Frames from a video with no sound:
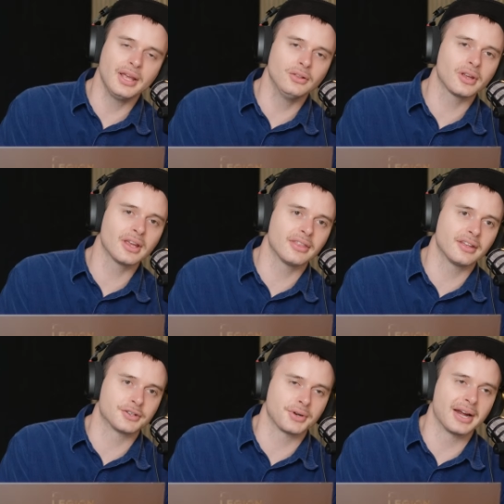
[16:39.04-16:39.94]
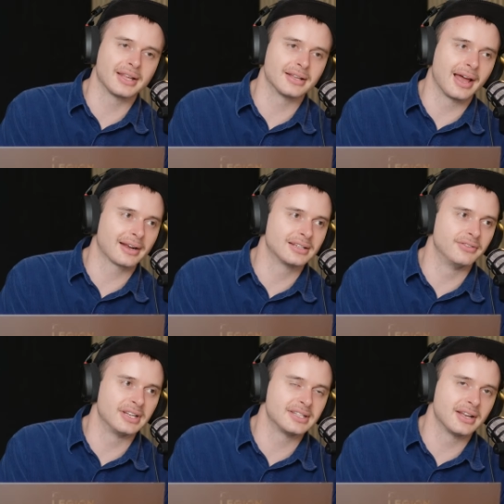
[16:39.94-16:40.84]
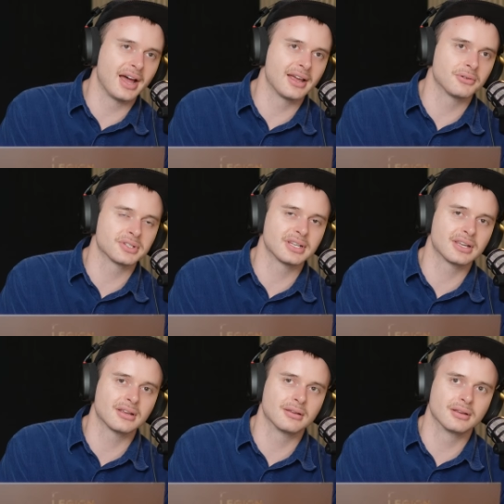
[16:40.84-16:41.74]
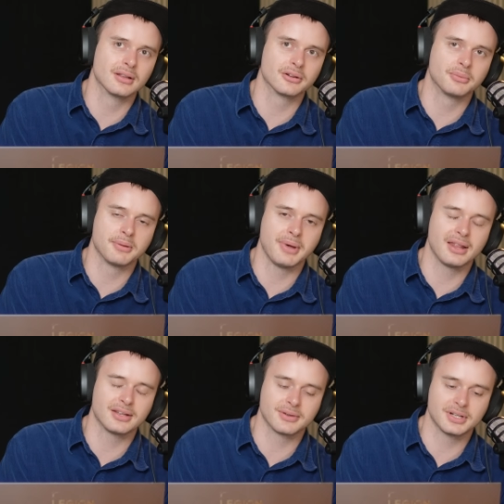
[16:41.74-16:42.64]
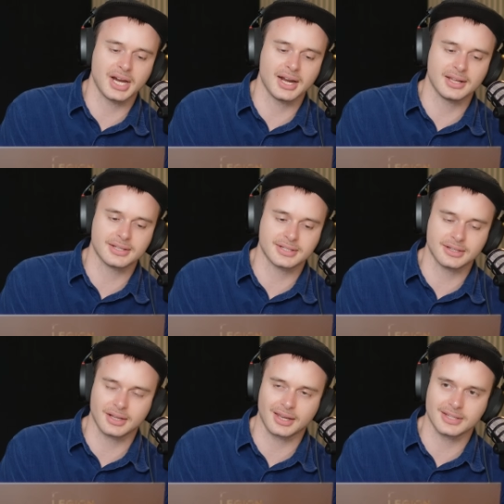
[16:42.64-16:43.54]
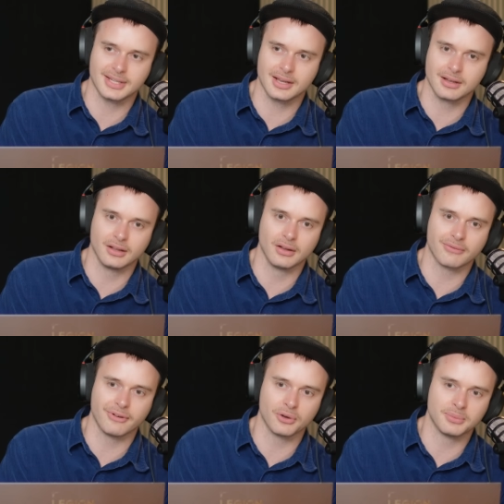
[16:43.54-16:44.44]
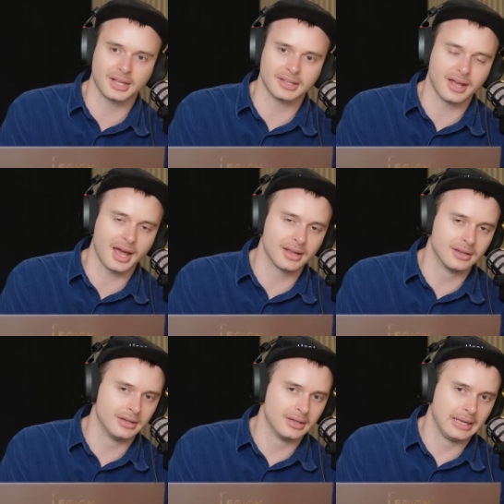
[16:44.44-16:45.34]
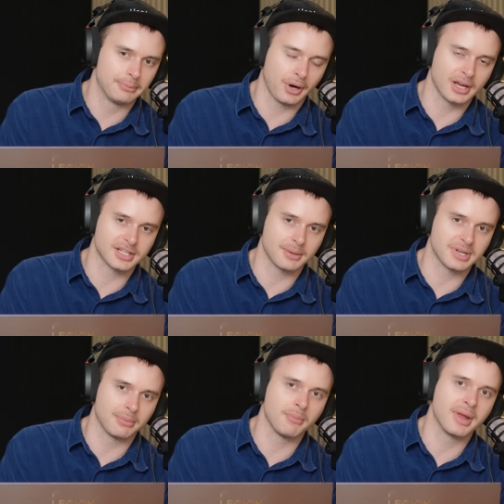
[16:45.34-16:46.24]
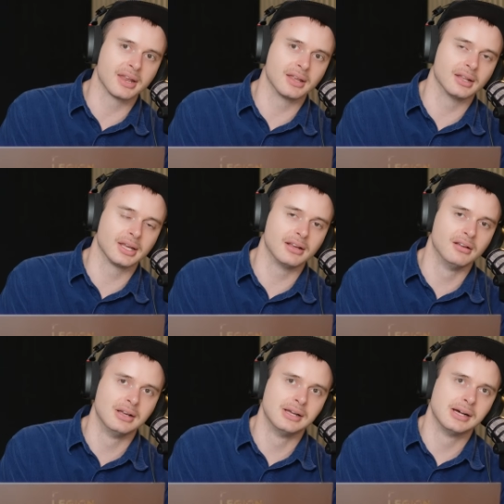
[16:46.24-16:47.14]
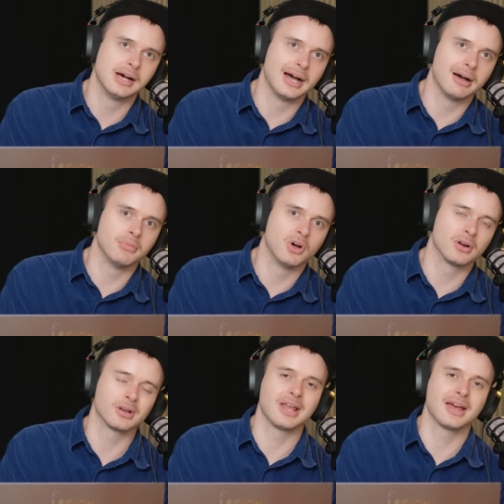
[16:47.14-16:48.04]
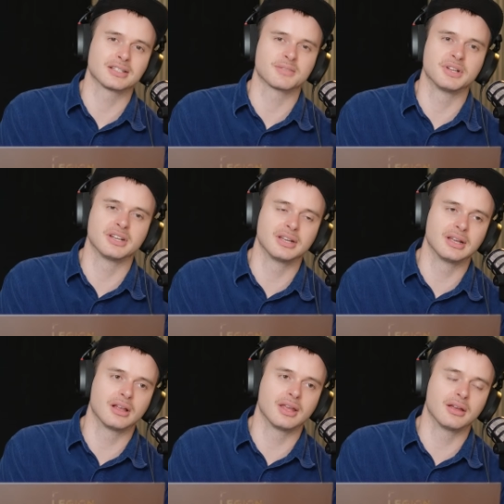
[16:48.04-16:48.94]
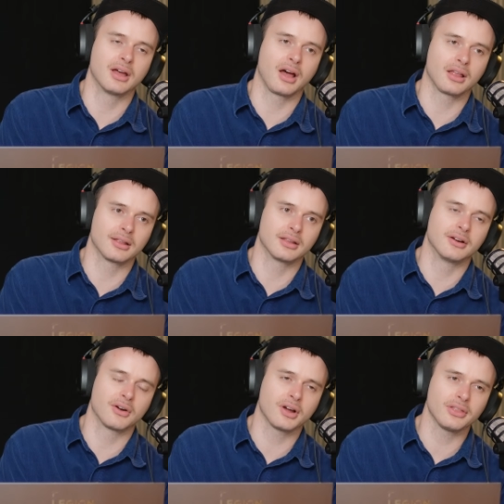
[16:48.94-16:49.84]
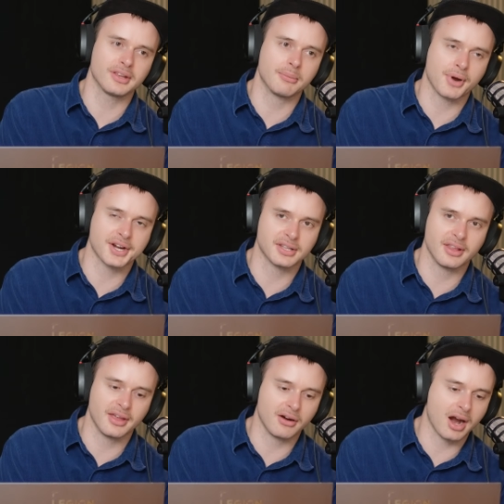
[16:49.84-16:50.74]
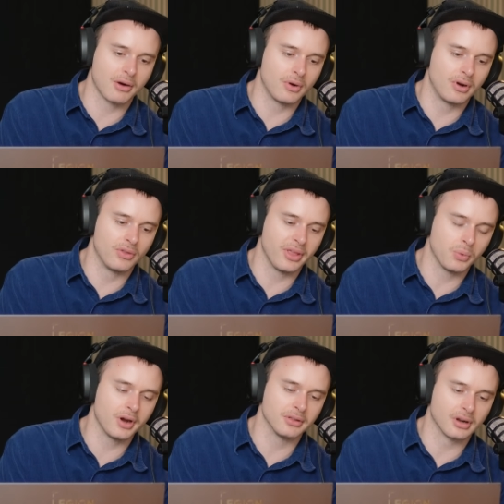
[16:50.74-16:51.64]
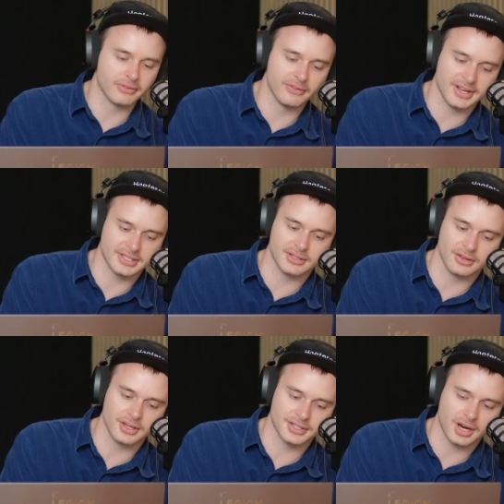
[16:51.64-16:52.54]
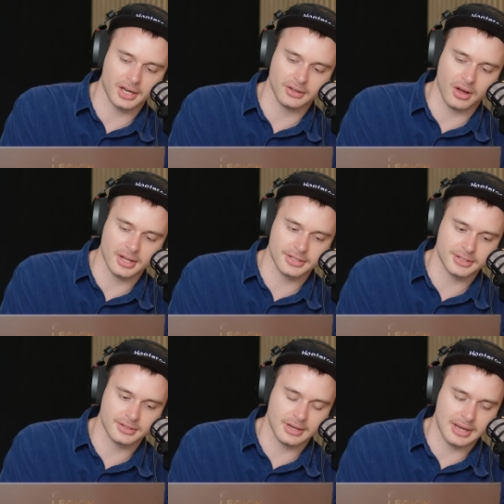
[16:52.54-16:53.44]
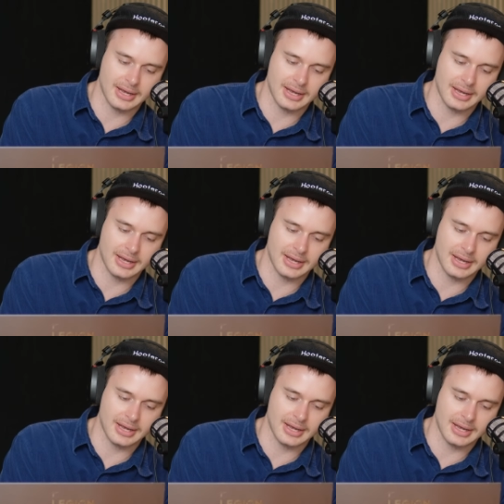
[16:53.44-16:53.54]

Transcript: Yeah, looking at the trading activity today, I was thinking a little bit about this one, JD. It's like you see a lot of volume done today. Price jumps up immediately on announcement. I got the impression that there were a lot of investors on the sidelines